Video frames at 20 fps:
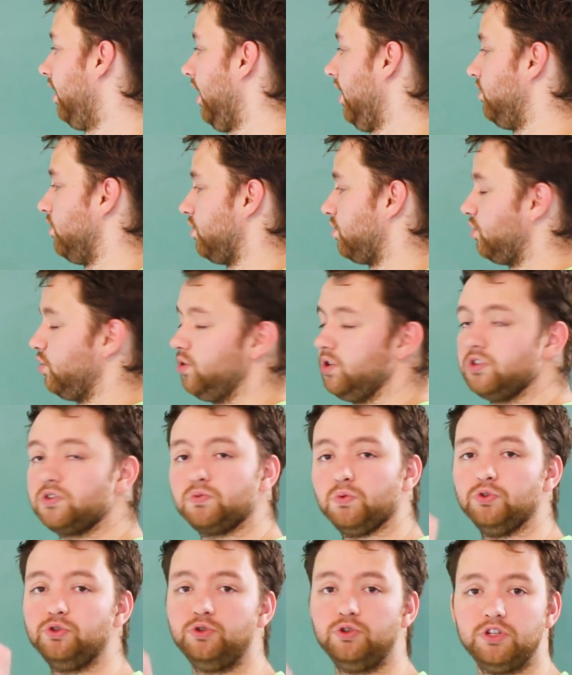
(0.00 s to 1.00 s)
And the
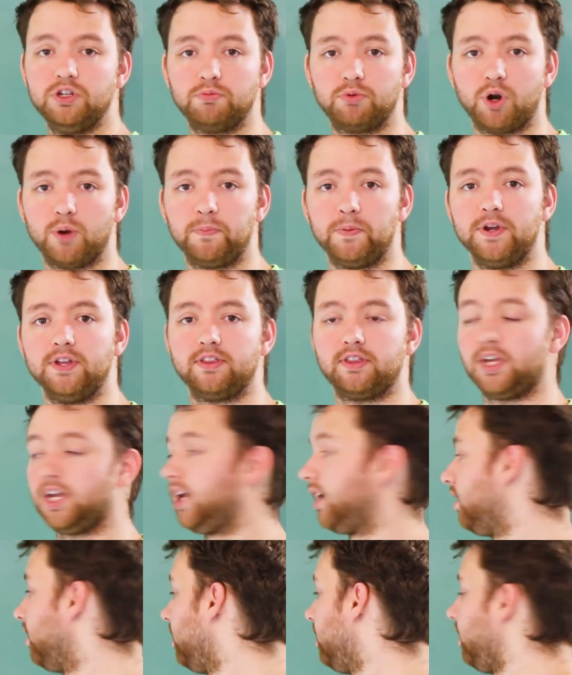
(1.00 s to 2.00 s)
students will do the appropriate
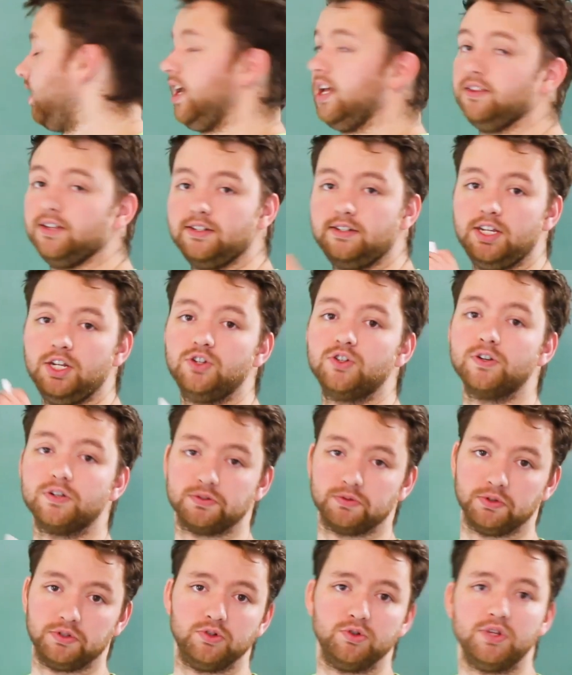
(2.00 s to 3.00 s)
thing, and the
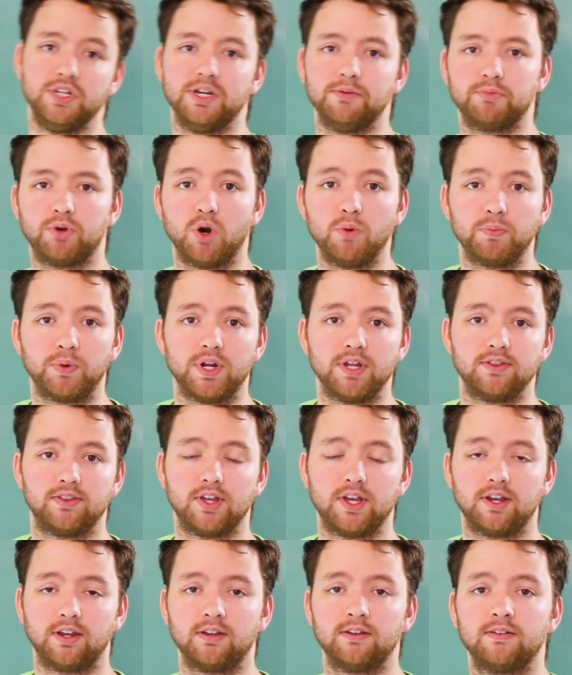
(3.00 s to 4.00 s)
teachers will do the appropriate
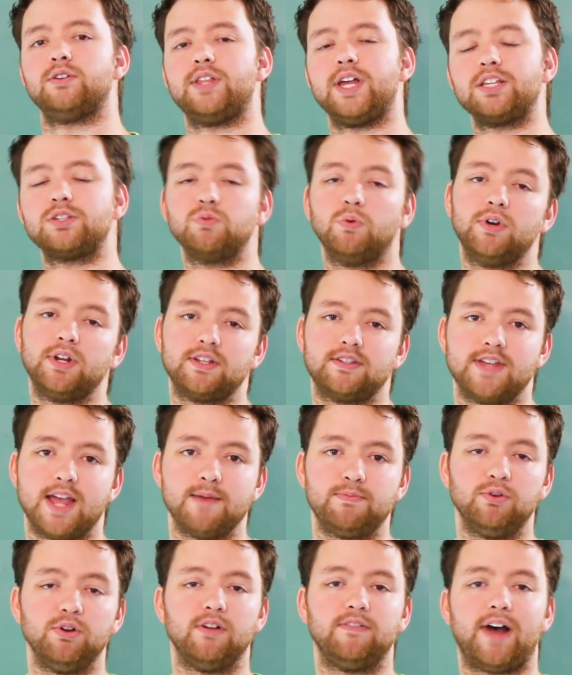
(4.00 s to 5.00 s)
thing. So that's one
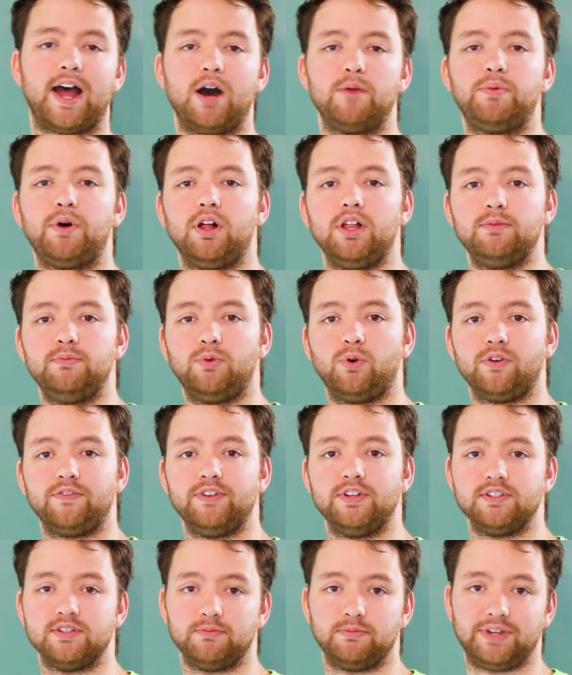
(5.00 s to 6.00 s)
example of how
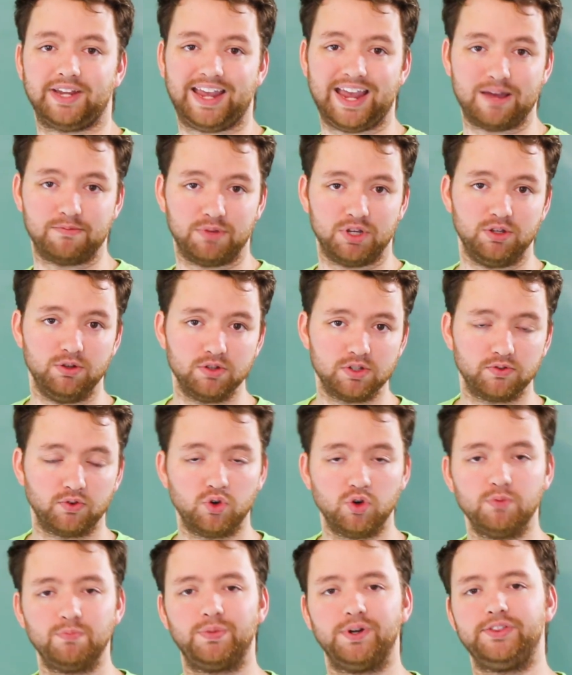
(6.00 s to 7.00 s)
polymorphism can be
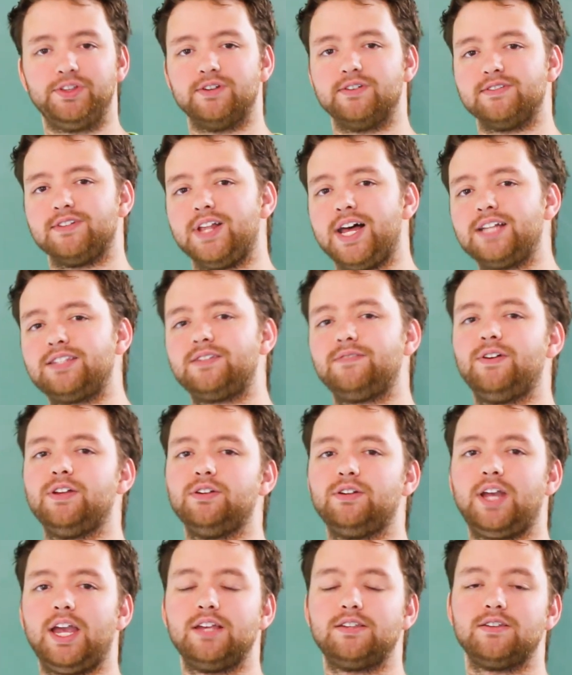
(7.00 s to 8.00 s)
useful, but there's lots of
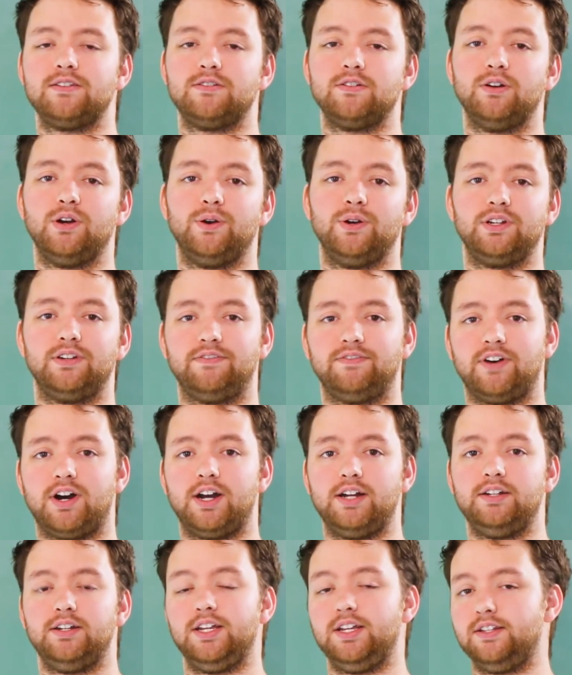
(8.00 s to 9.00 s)
other cases you're going to
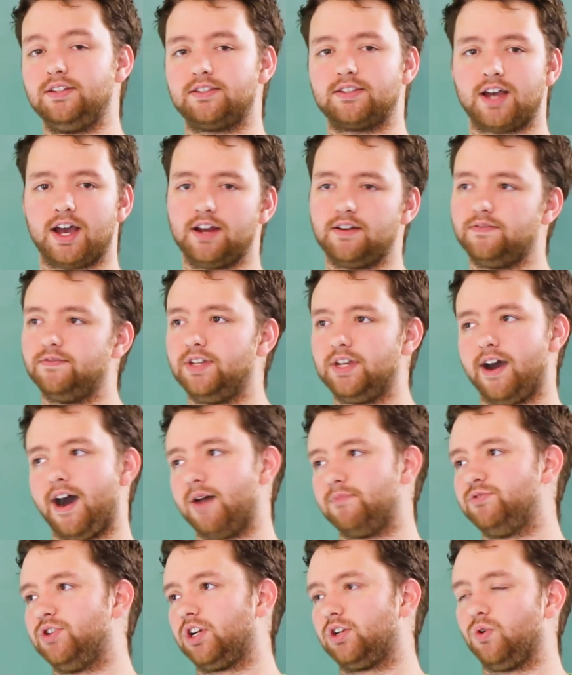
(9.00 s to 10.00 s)
find inside of the
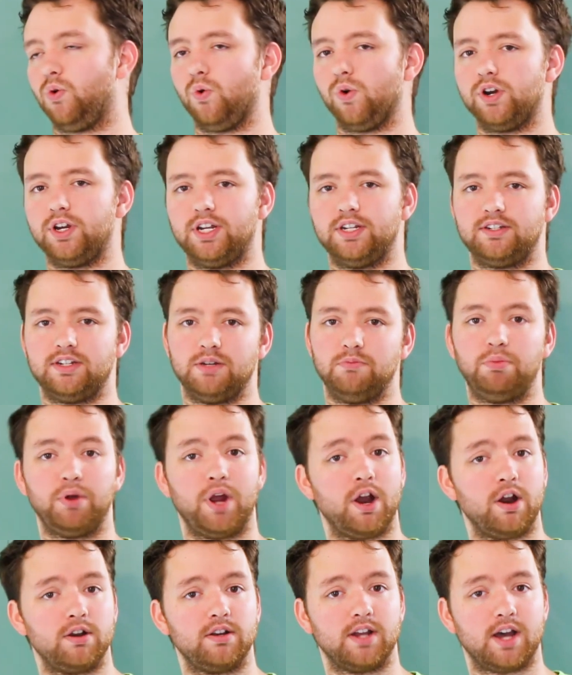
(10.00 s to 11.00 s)
object-oriented
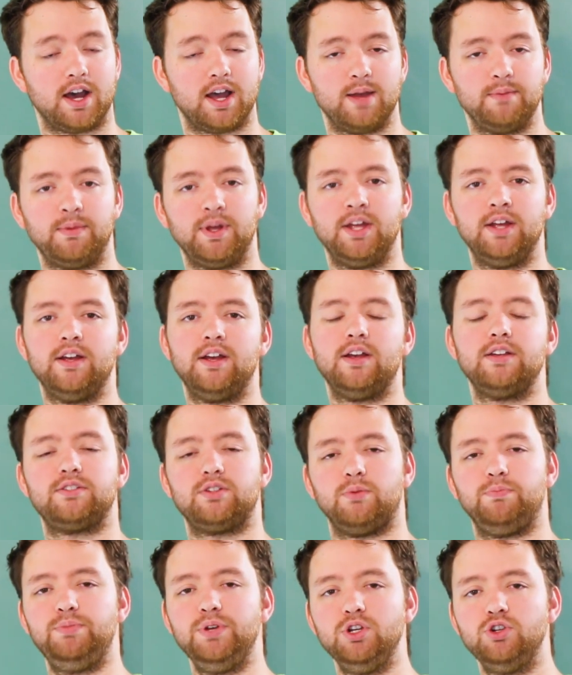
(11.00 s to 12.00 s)
paradigm.
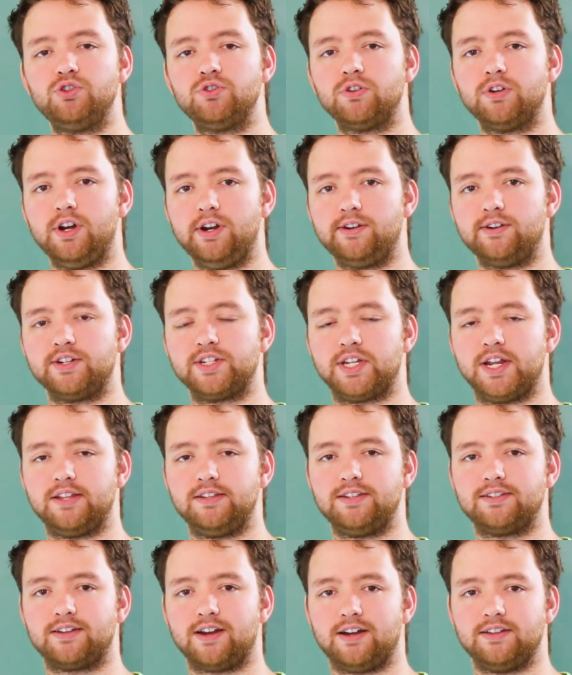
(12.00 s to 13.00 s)
So be sure to
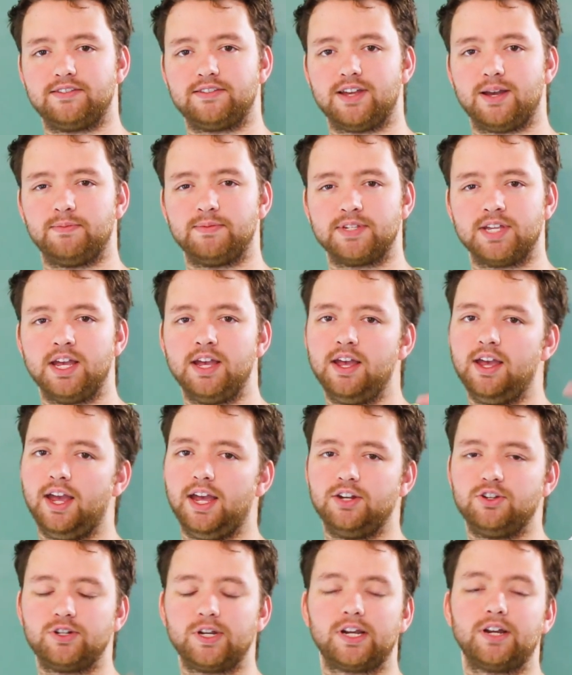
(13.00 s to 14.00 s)
understand these concepts
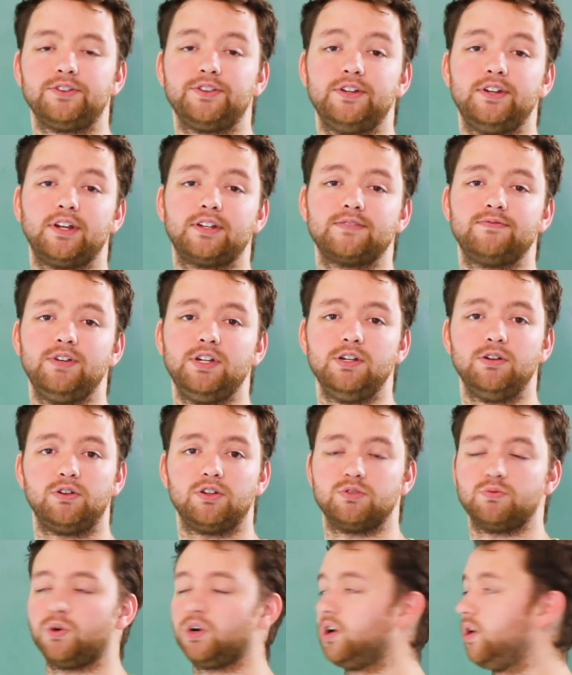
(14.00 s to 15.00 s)
and check out the next video
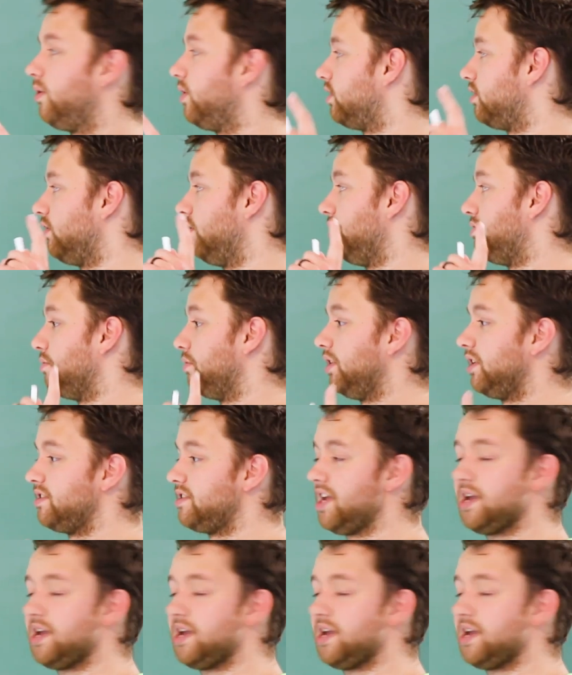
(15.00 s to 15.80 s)
because we're going to go through an